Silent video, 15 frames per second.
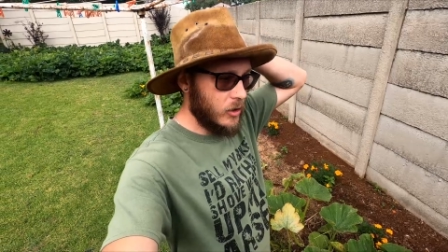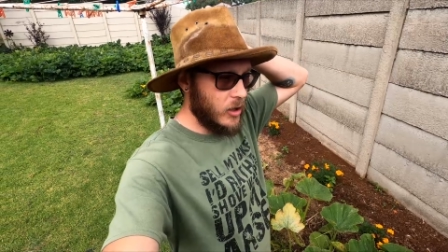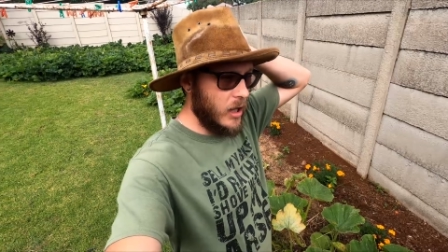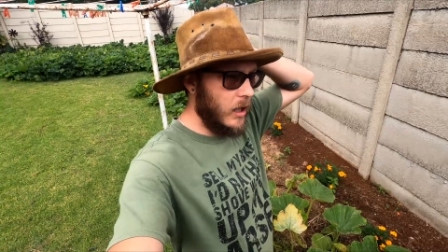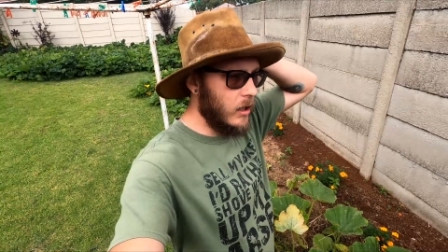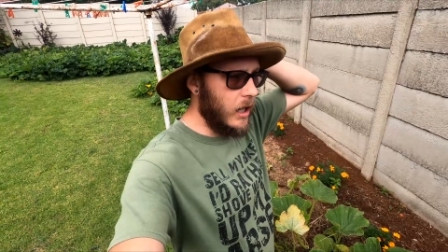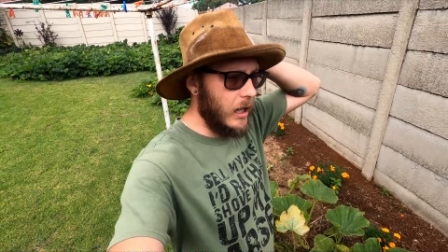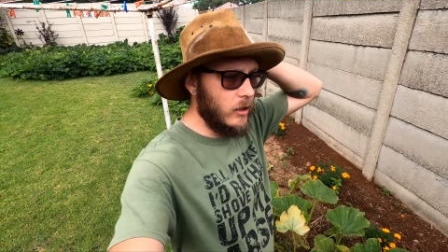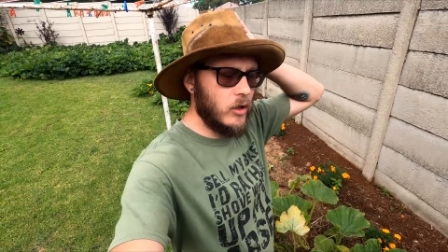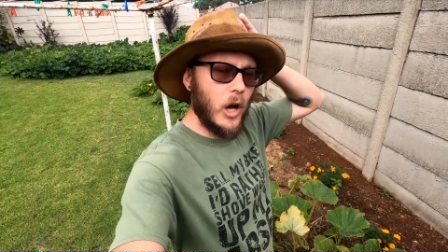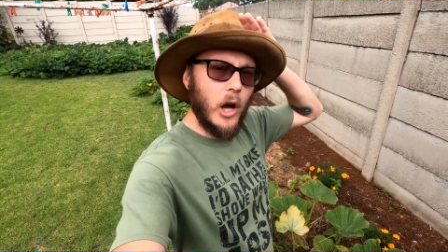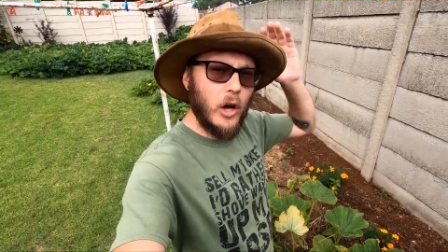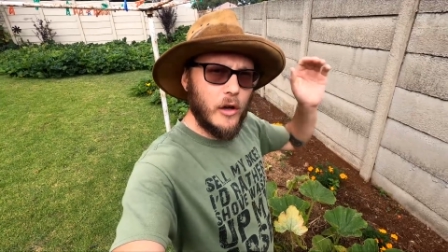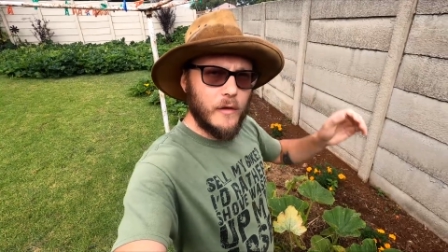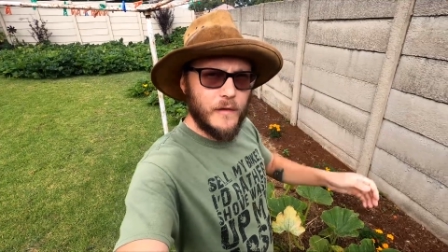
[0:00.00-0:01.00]
So I'll
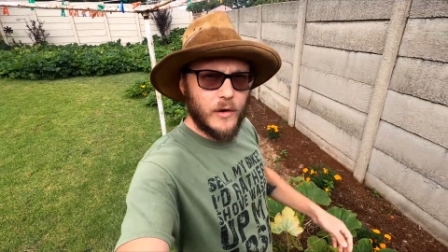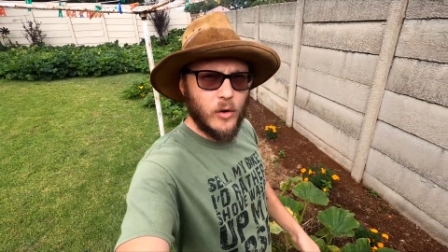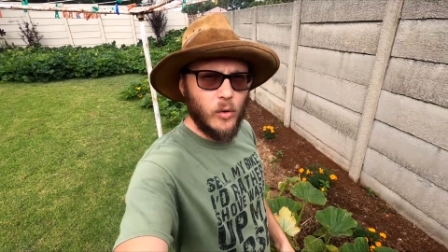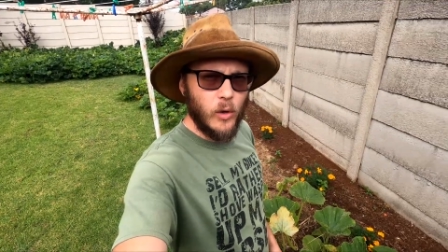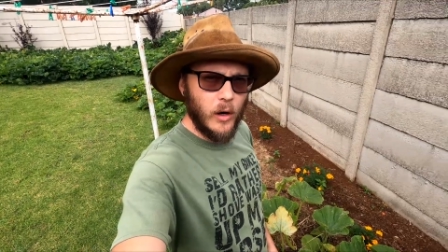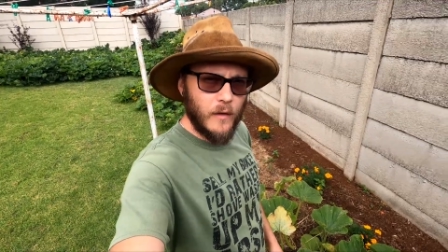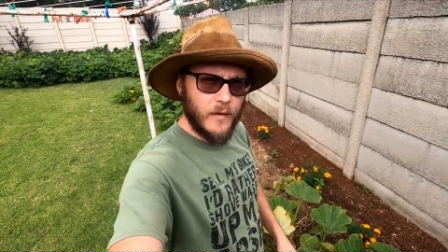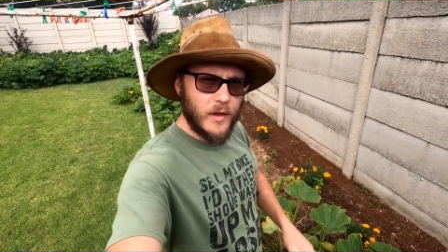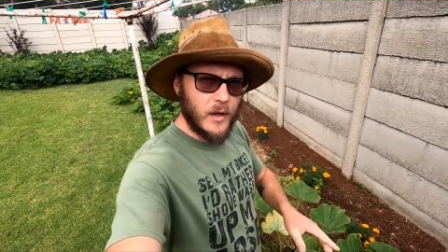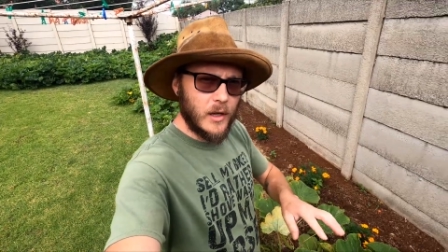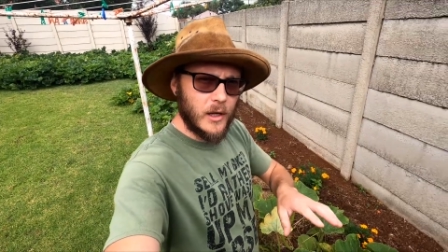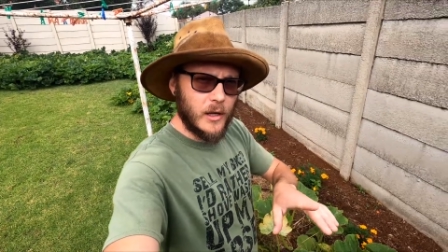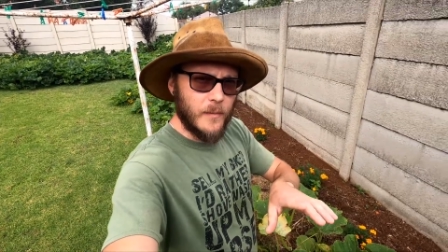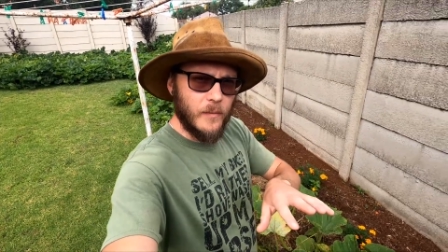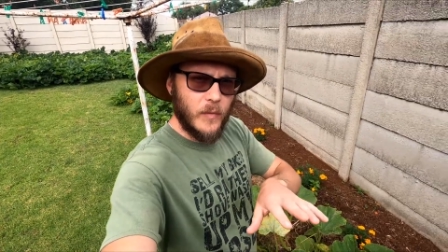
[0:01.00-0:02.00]
go over all of
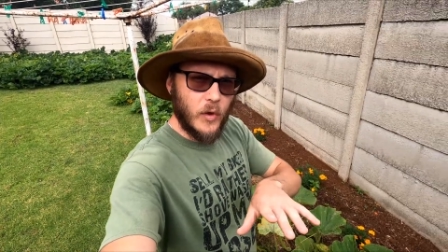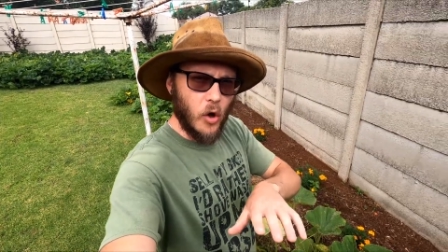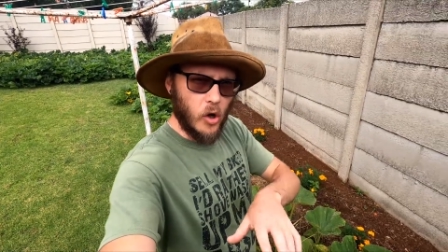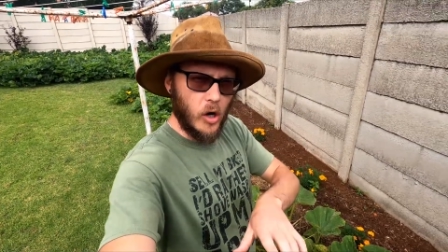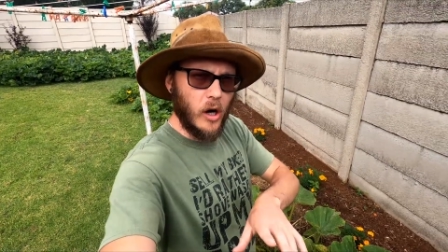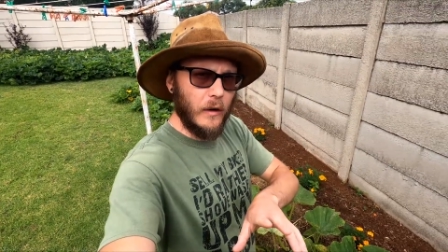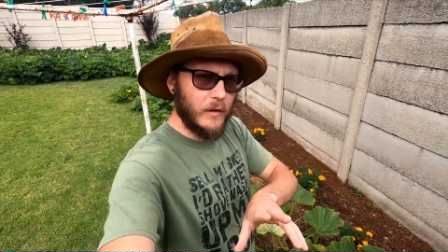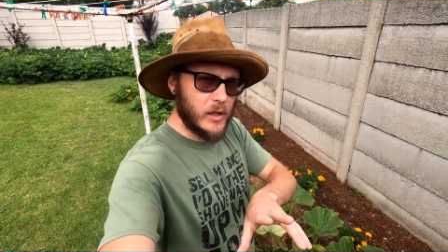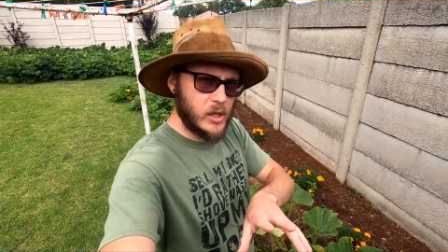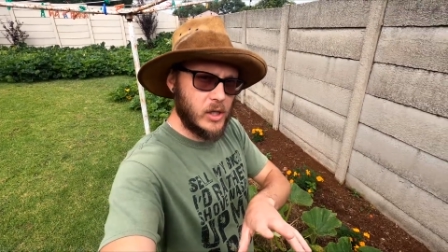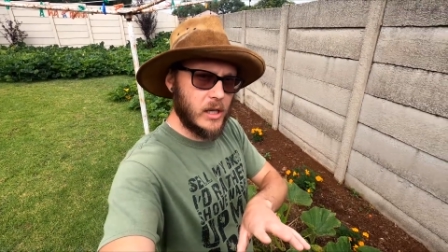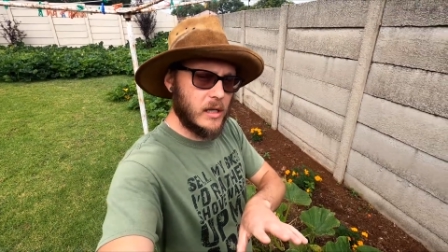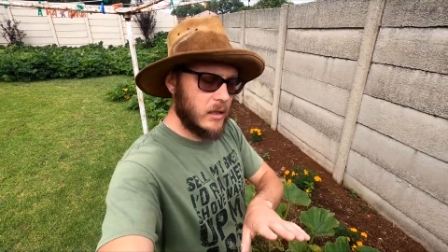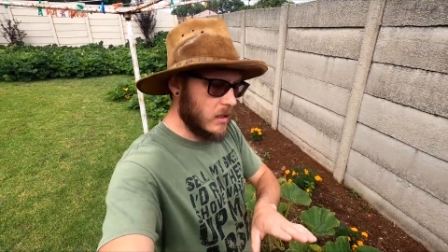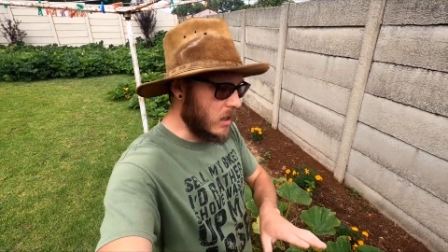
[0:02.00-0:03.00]
the
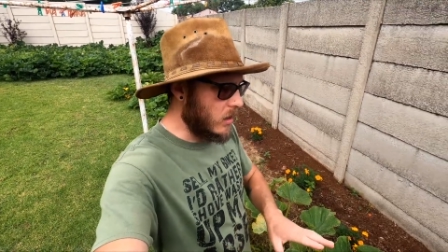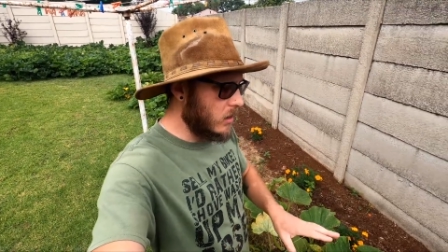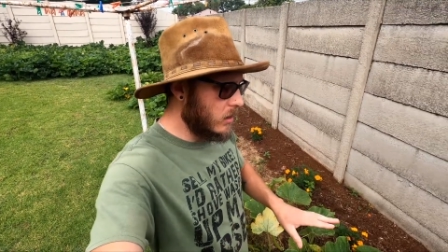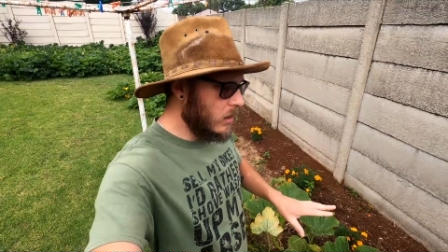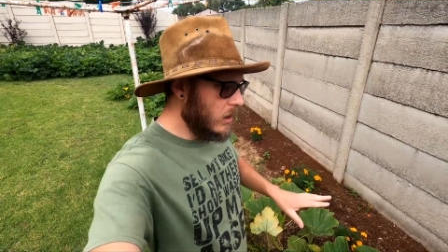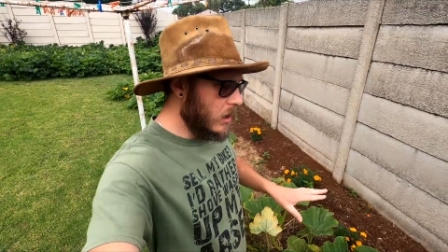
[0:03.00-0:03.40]
harvest just now.